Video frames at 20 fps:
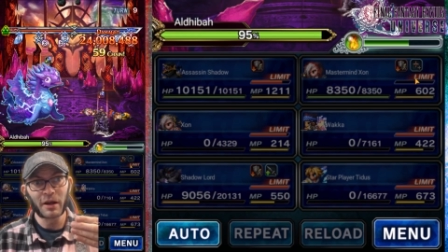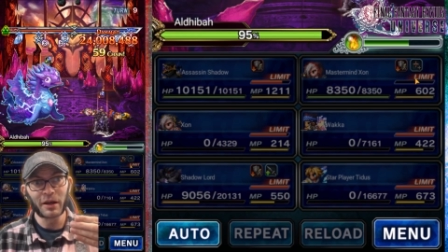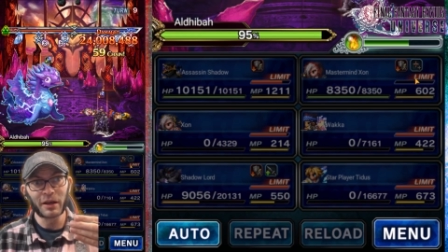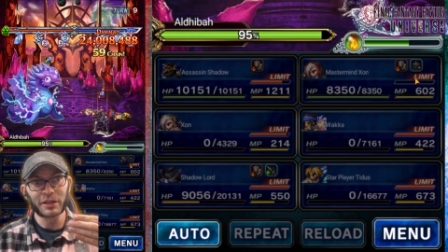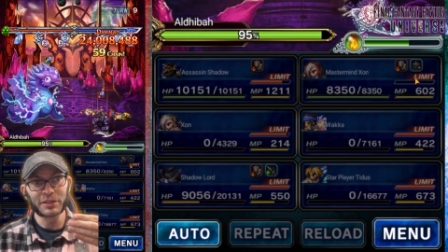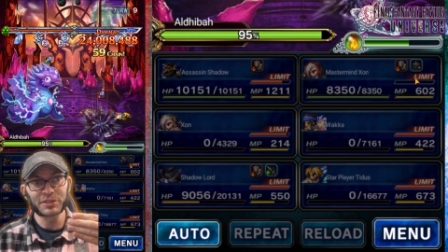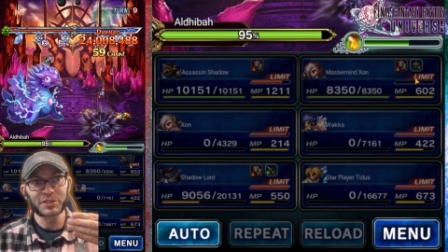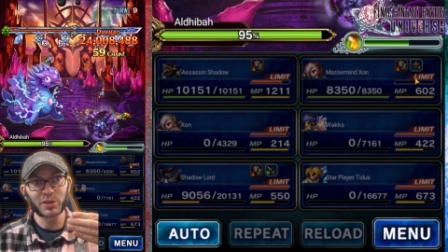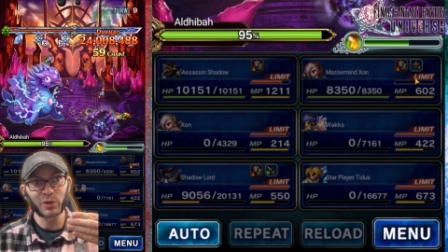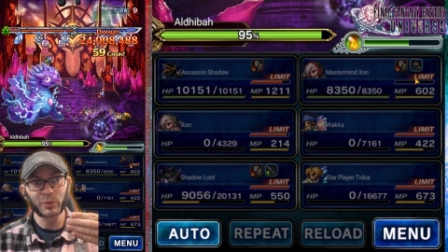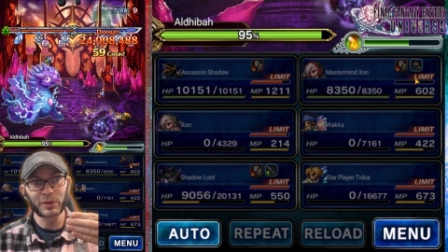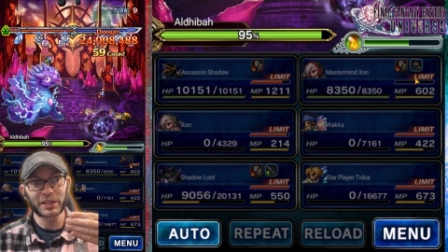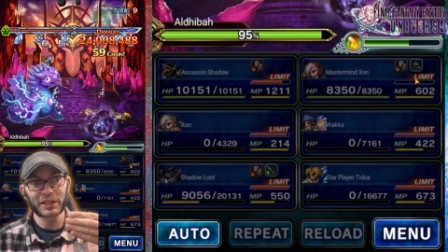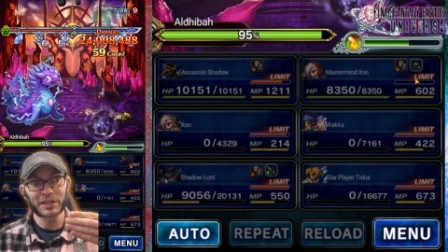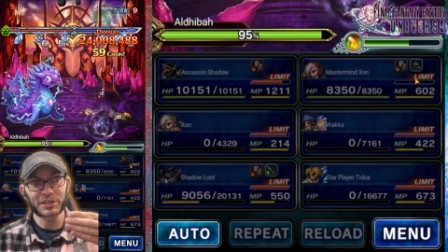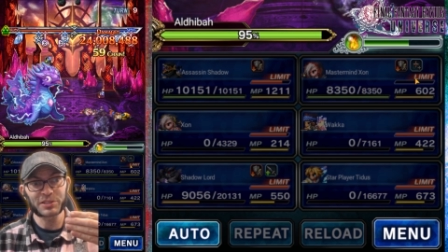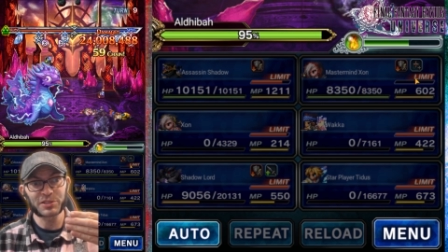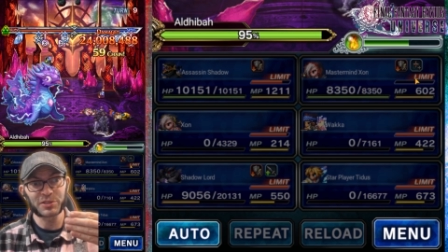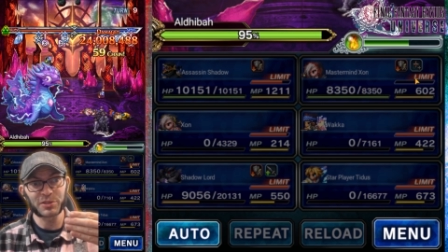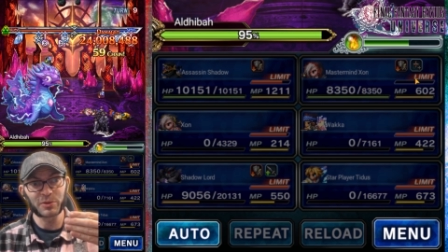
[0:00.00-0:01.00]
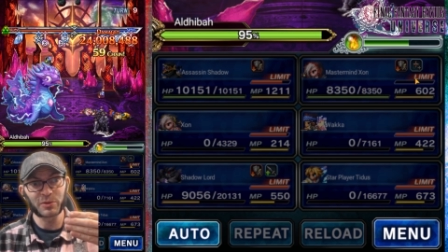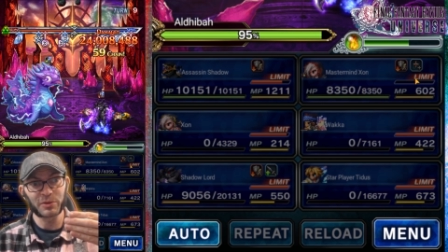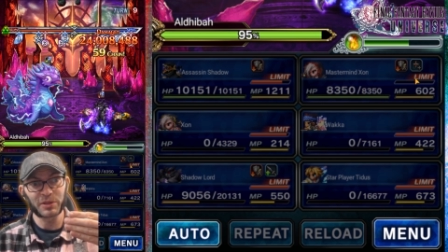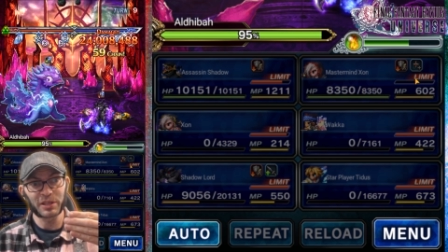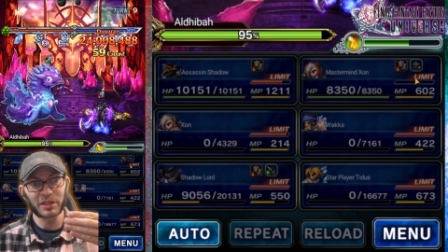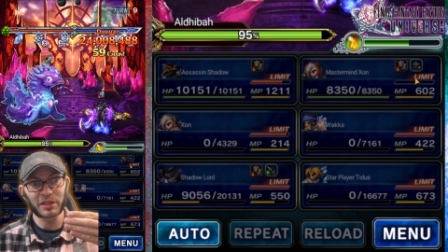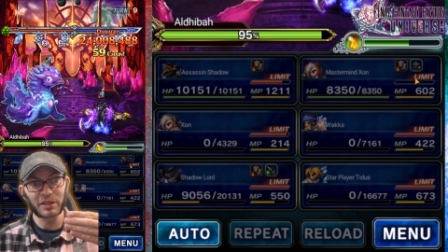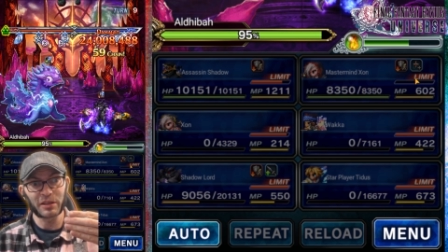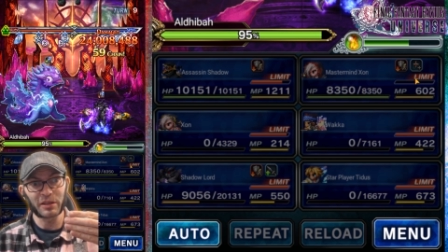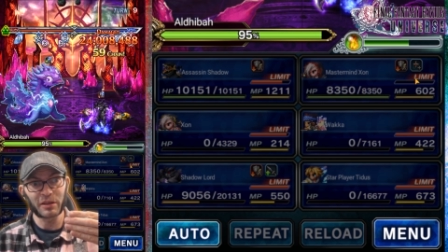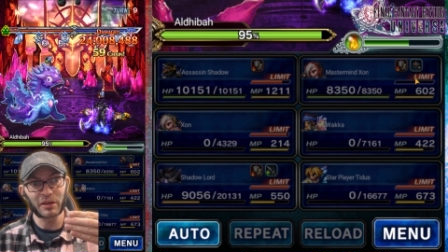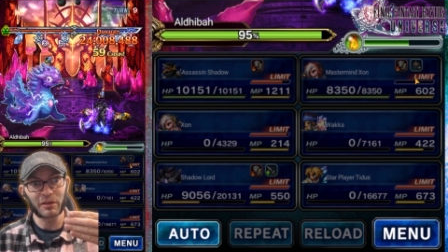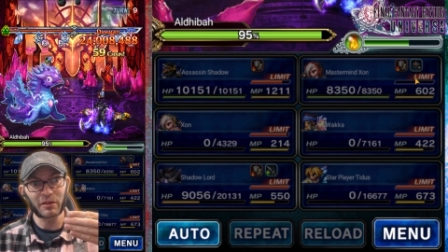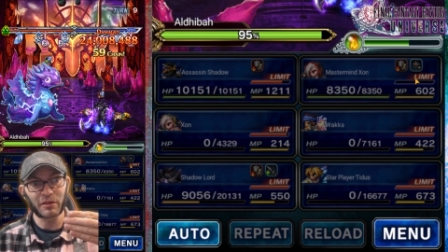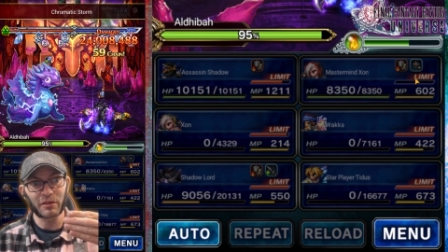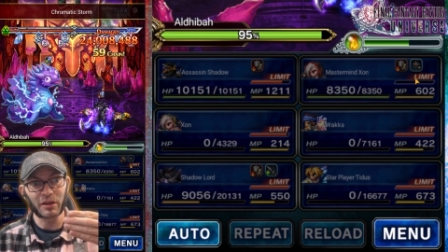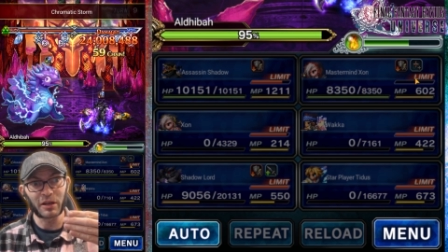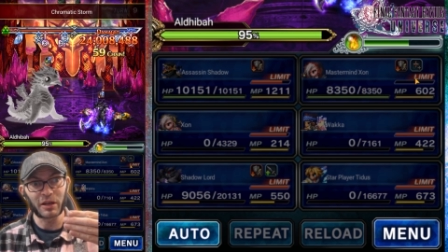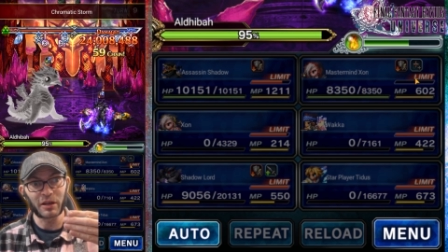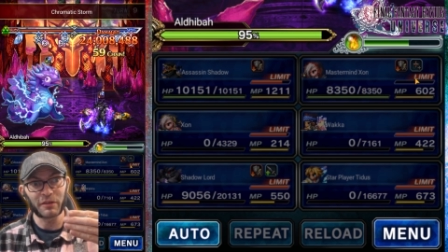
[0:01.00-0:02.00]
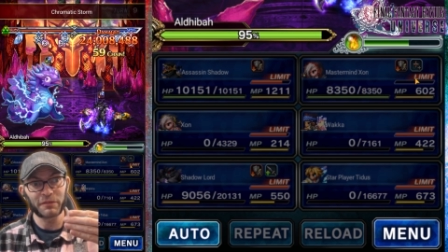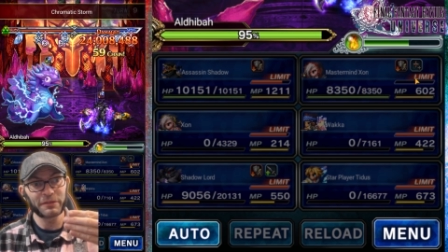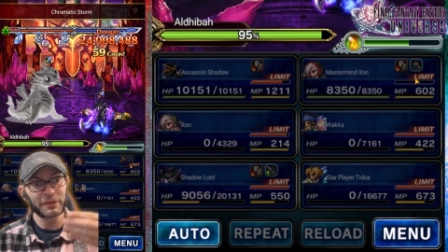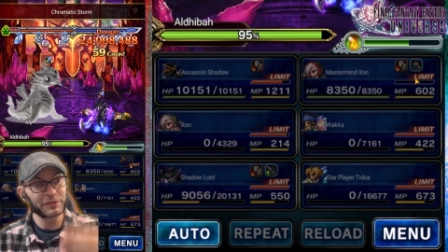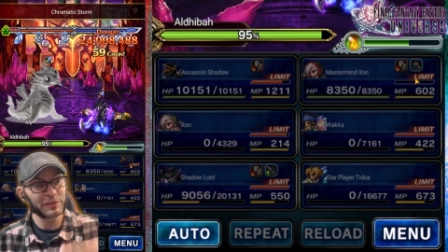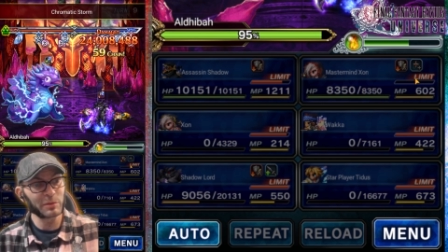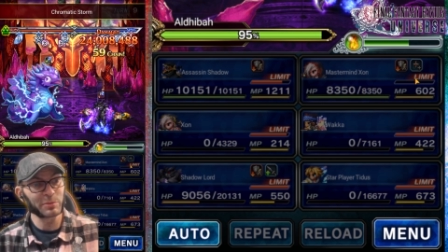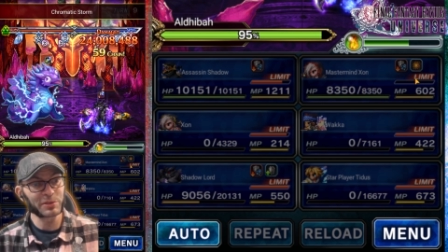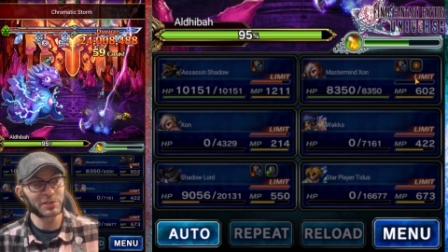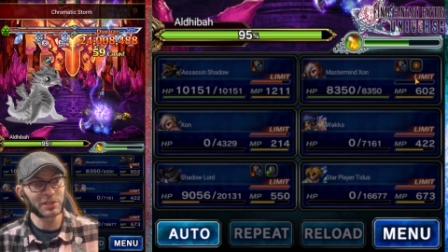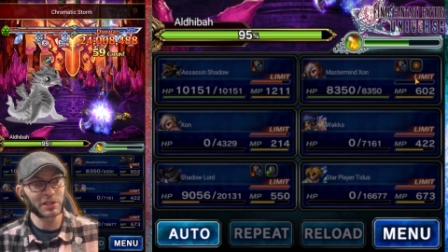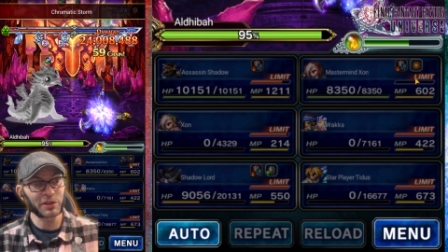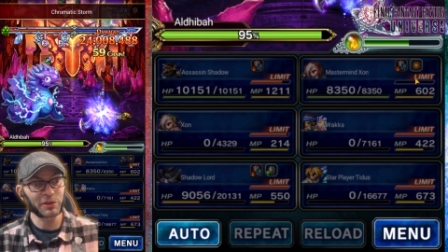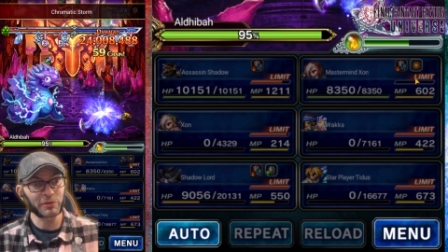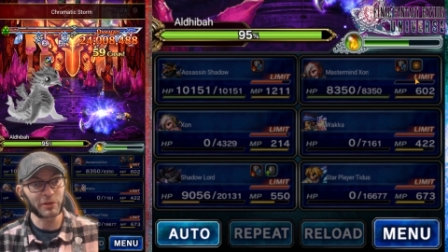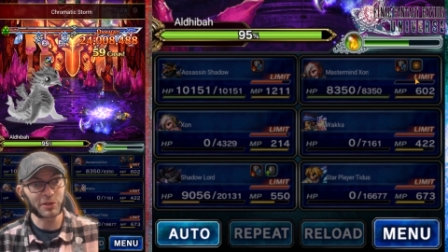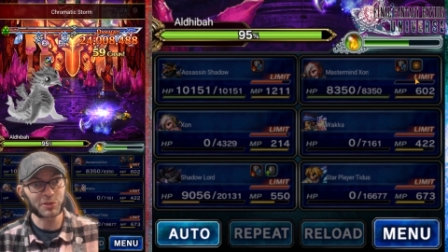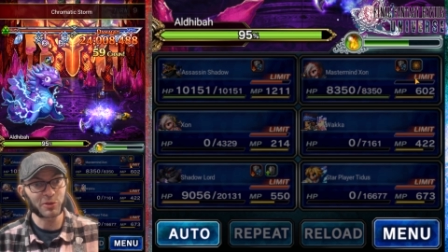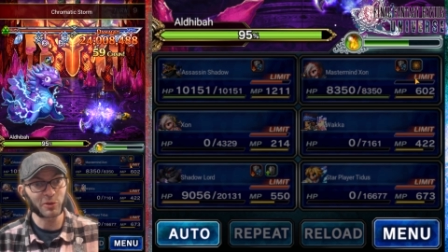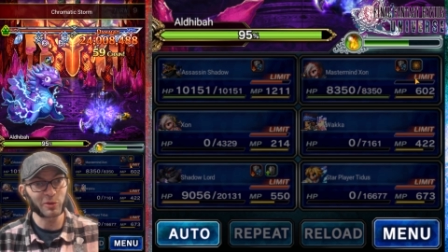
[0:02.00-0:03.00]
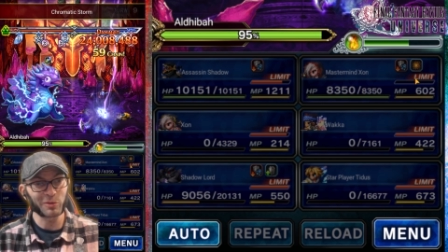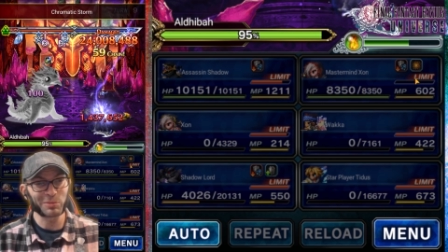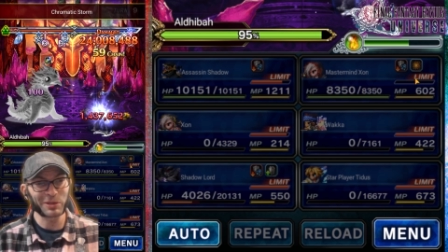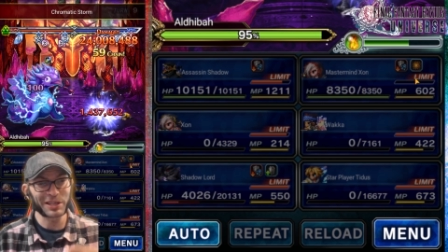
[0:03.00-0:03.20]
until we get to the 50% threshold,